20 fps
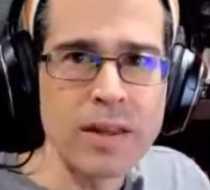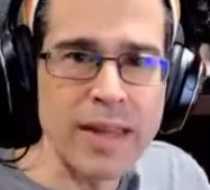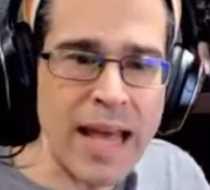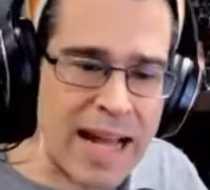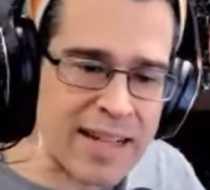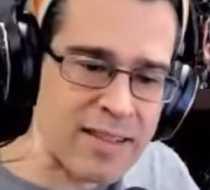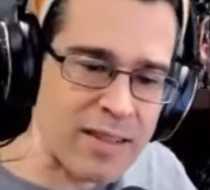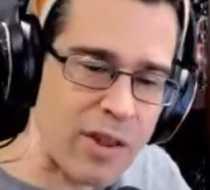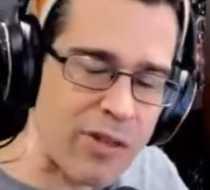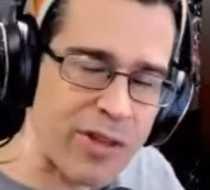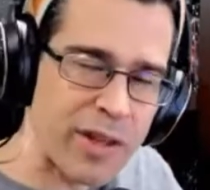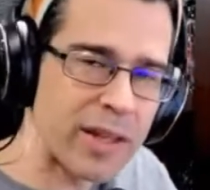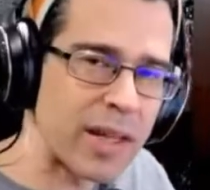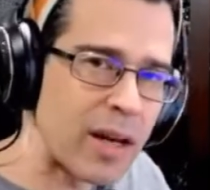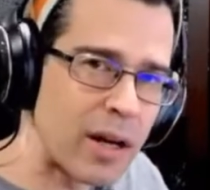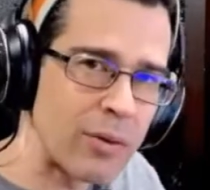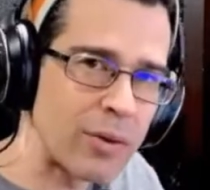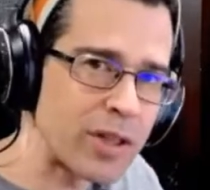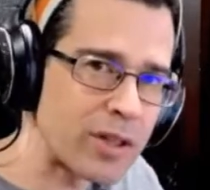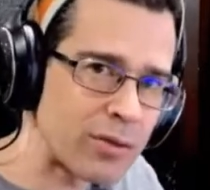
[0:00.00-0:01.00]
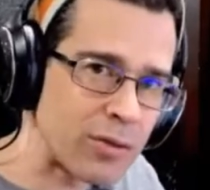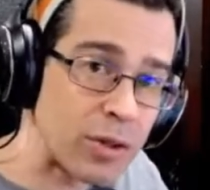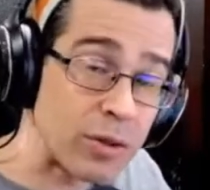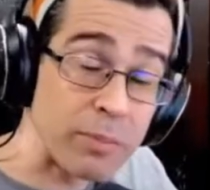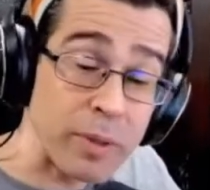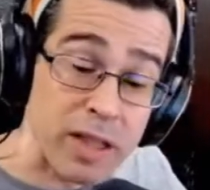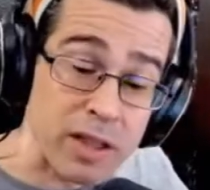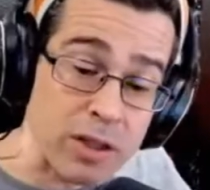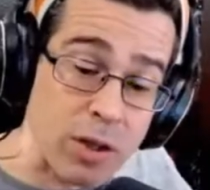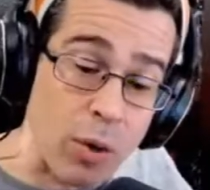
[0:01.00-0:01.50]
That's the thing that always thrilled
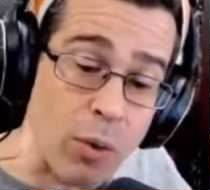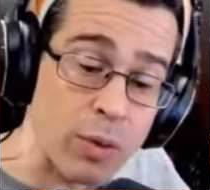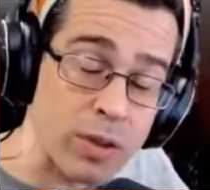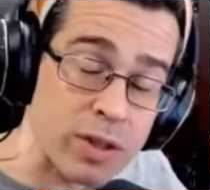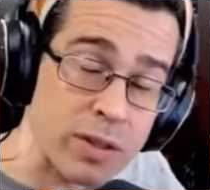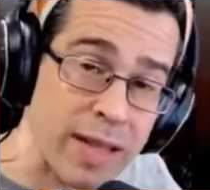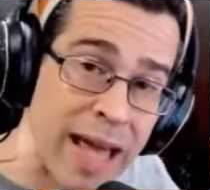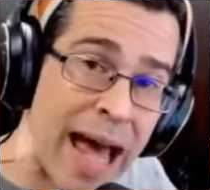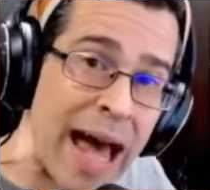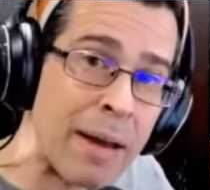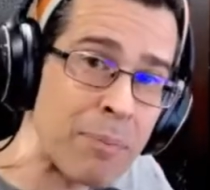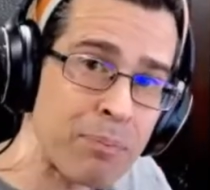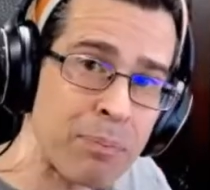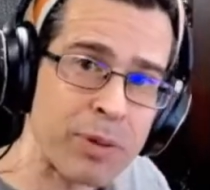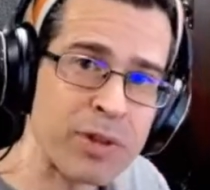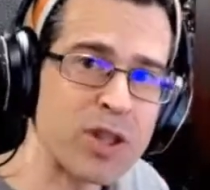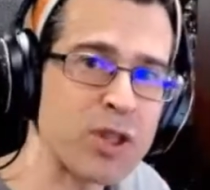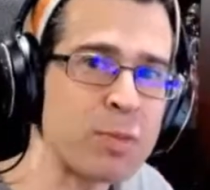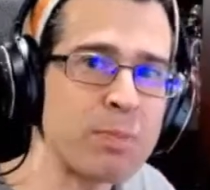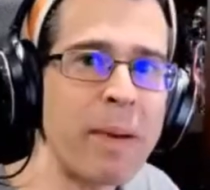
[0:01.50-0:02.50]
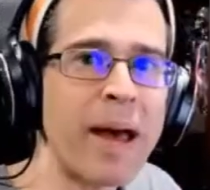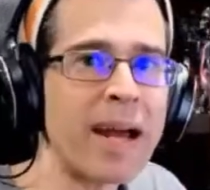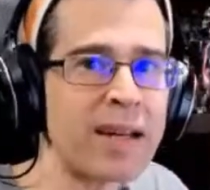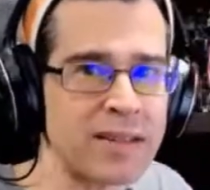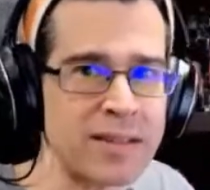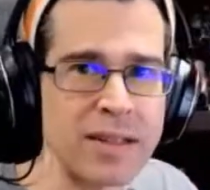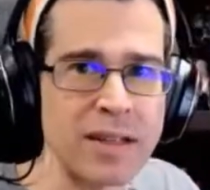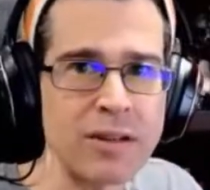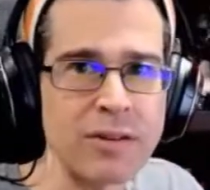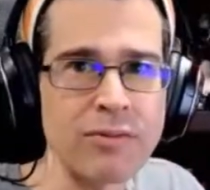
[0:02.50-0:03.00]
me. So it was that
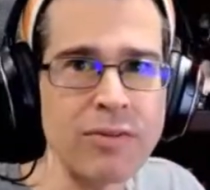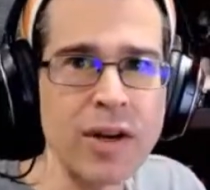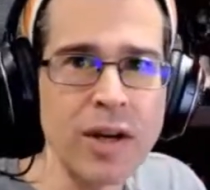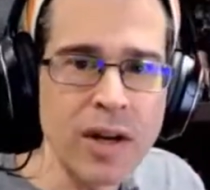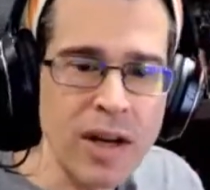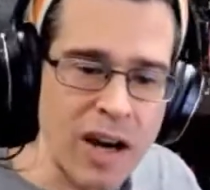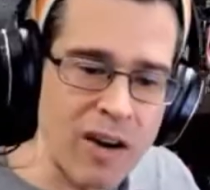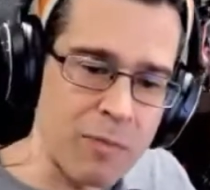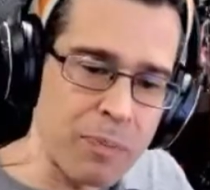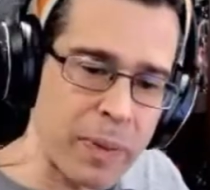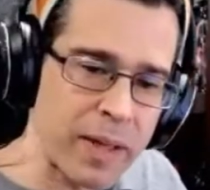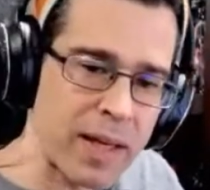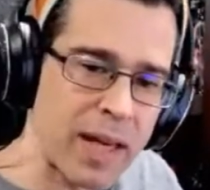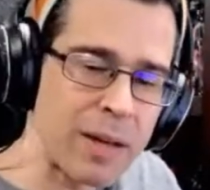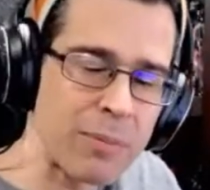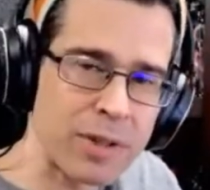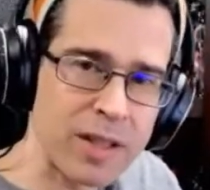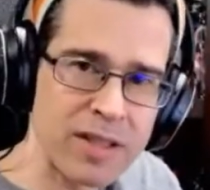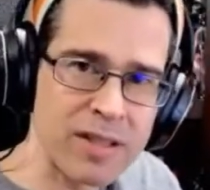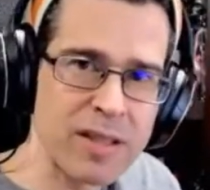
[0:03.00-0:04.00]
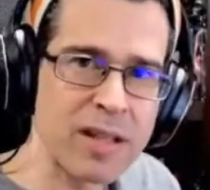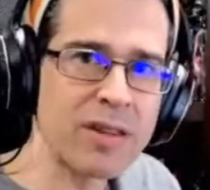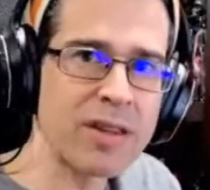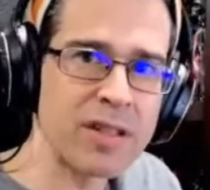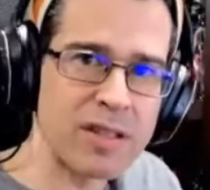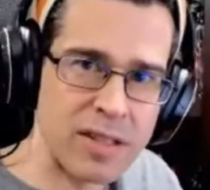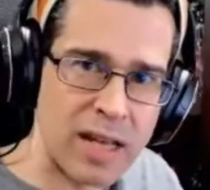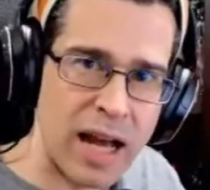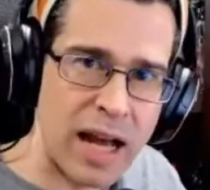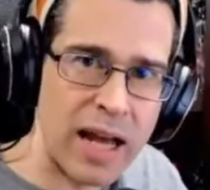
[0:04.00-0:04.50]
perspective of being able to
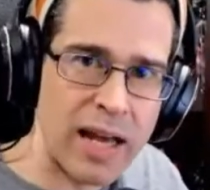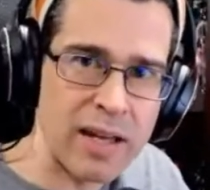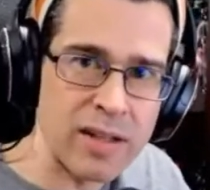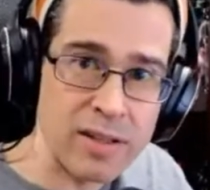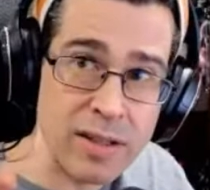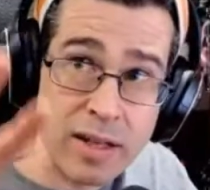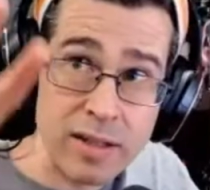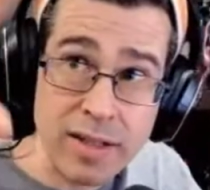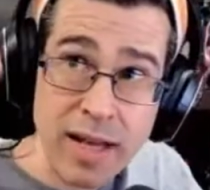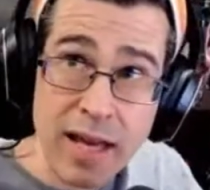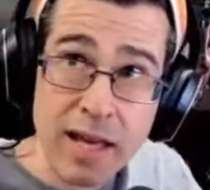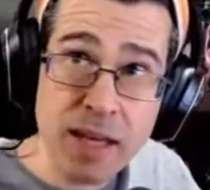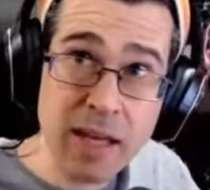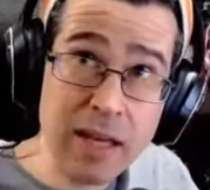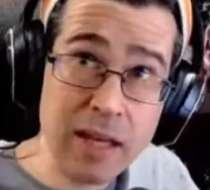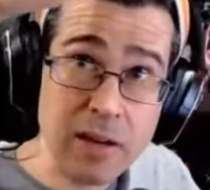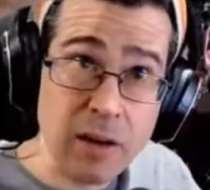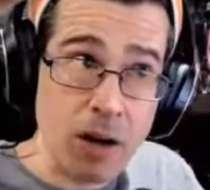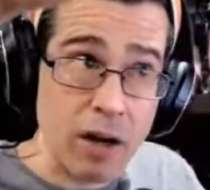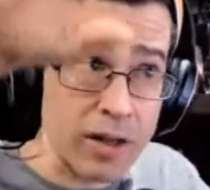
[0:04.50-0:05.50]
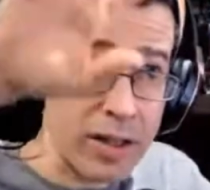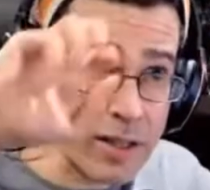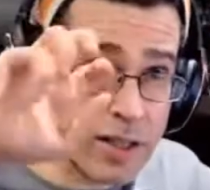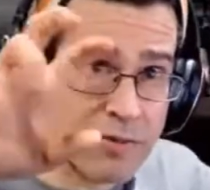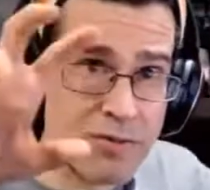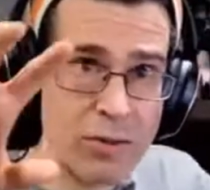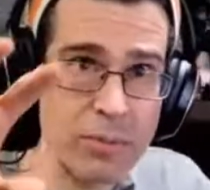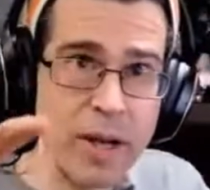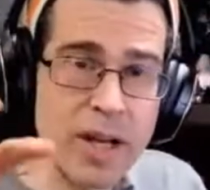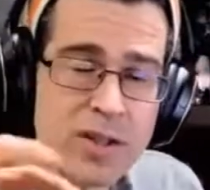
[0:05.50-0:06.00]
synthesize and take in all this
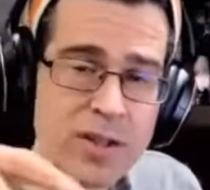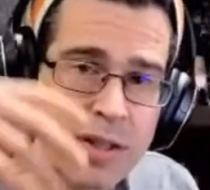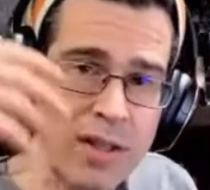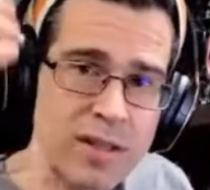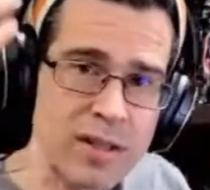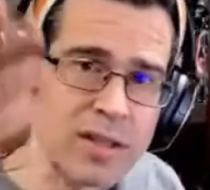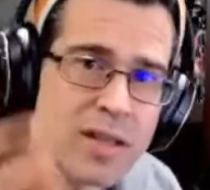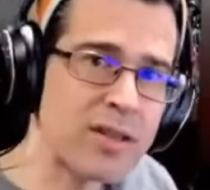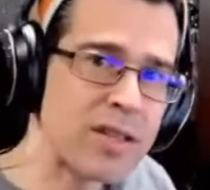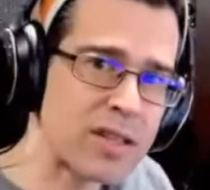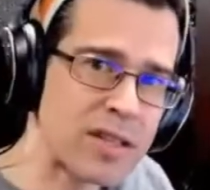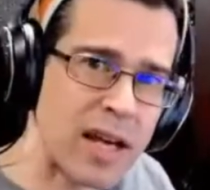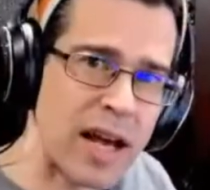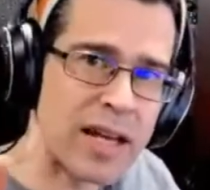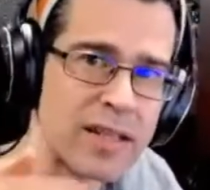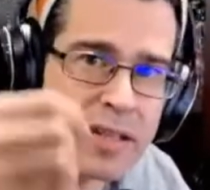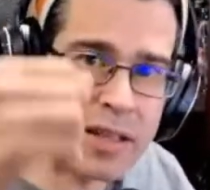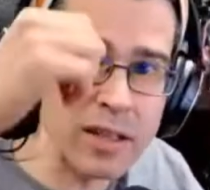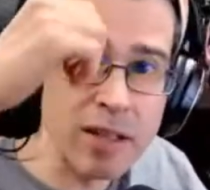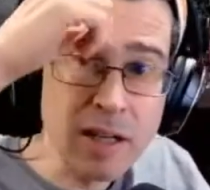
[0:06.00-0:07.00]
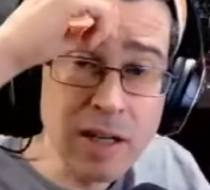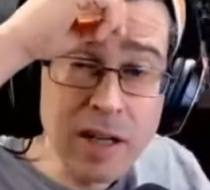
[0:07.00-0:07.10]
information and synthesize it